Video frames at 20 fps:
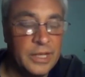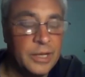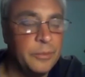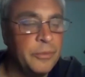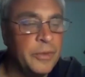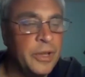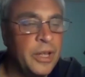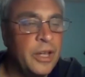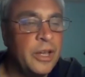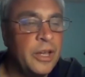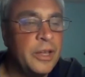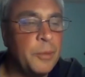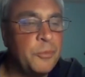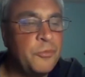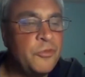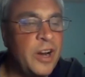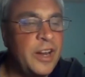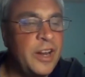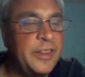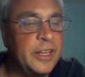Yeah,
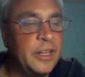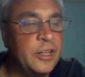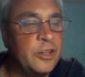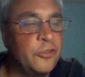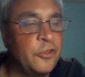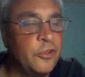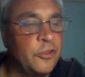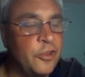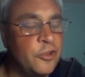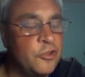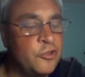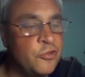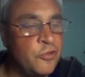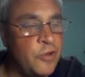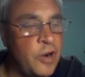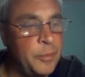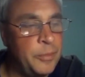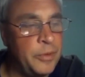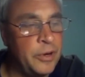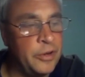I'm trying to think because there's a
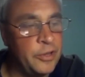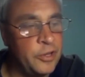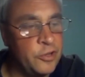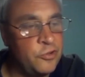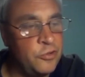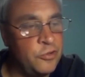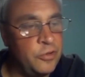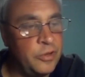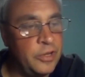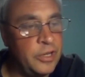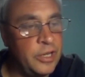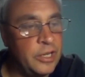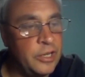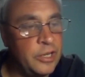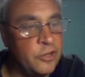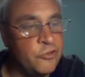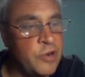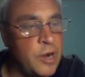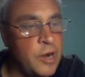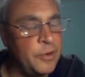drummer, the,
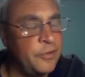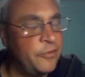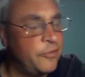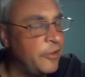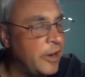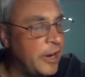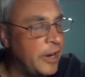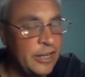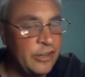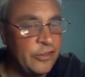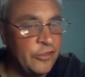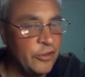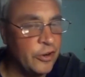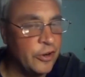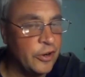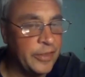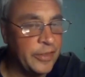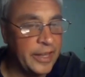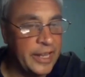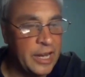the, drummer for Iced
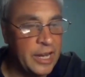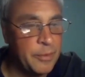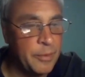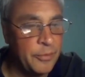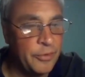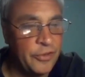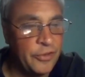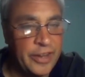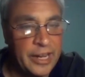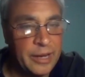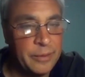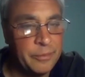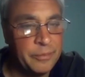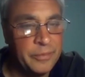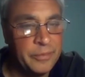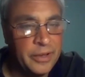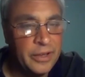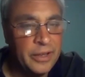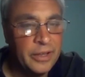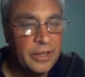Earth. I can't remember his
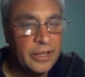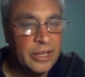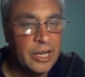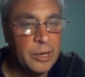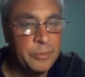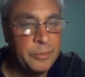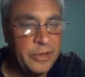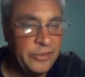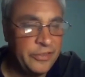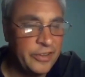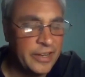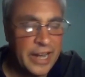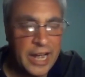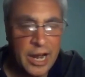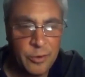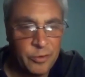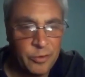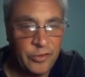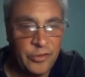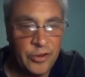name. Um, he's on the
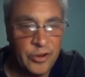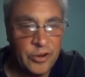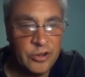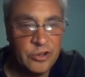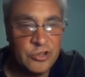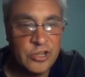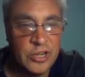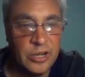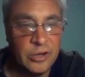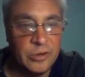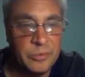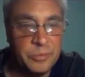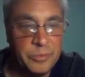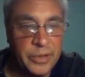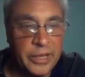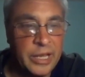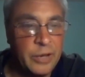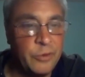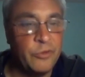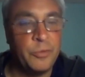Howard Stern show,
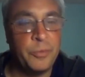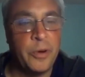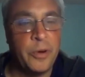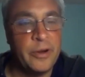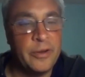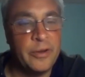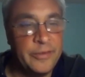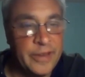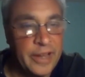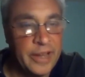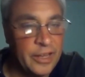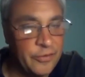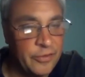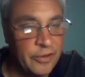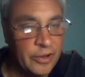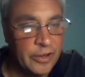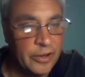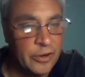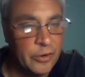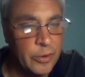but he was part of Death
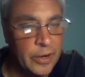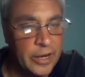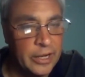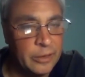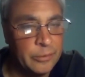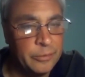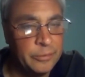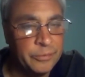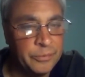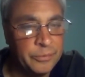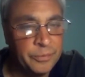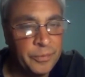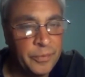for a little while.